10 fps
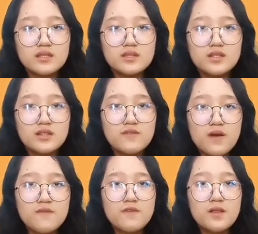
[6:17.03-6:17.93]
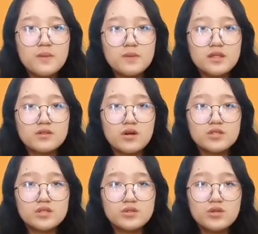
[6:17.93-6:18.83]
1935 Philippine
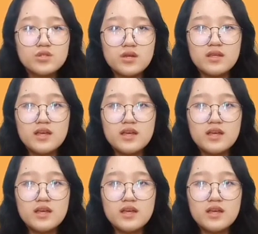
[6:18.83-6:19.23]
Constitution.